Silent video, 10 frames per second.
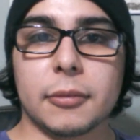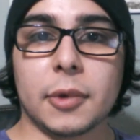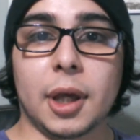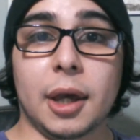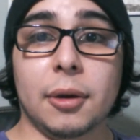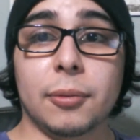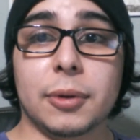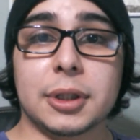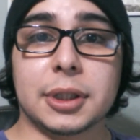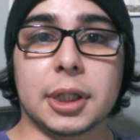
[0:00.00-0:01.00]
Hey,
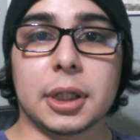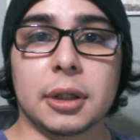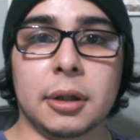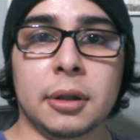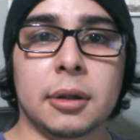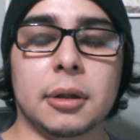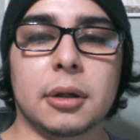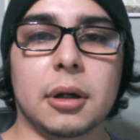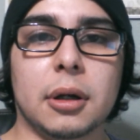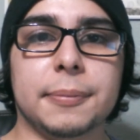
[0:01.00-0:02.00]
once again.
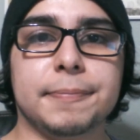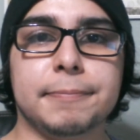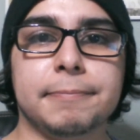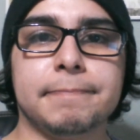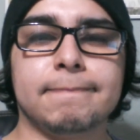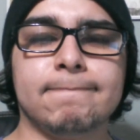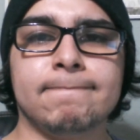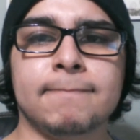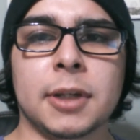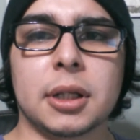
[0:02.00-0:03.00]
Um,
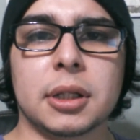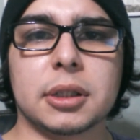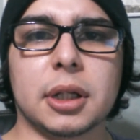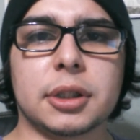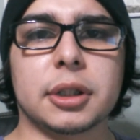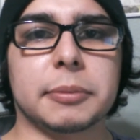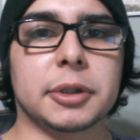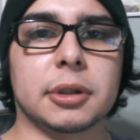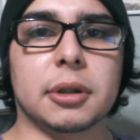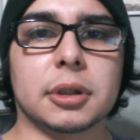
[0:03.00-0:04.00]
Sorry it took me
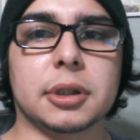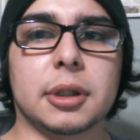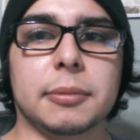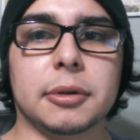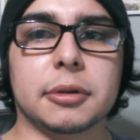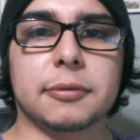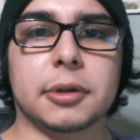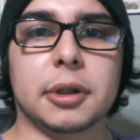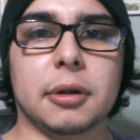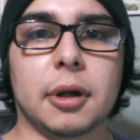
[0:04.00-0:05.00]
so long to upload this
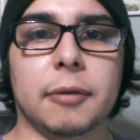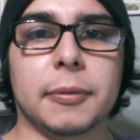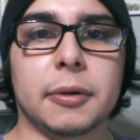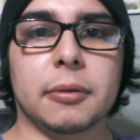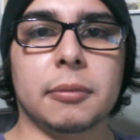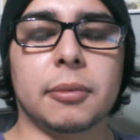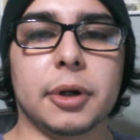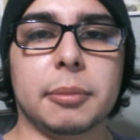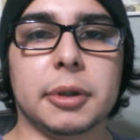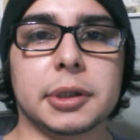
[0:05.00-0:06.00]
video. I've been
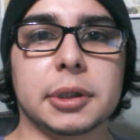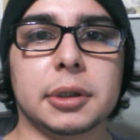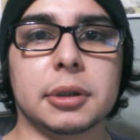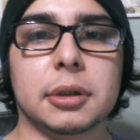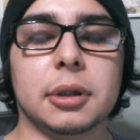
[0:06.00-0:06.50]
pretty busy,